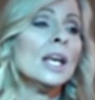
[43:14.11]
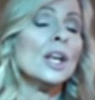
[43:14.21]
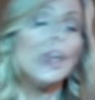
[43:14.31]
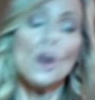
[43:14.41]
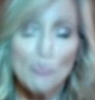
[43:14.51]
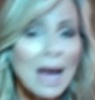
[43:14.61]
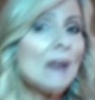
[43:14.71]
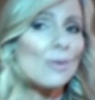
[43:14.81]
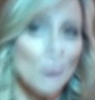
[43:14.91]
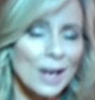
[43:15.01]
no
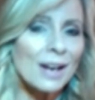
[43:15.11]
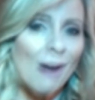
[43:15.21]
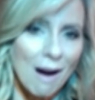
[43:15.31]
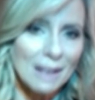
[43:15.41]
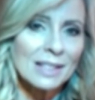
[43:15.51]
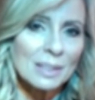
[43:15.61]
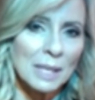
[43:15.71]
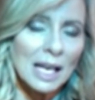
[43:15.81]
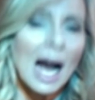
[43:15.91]
matter what it costs me.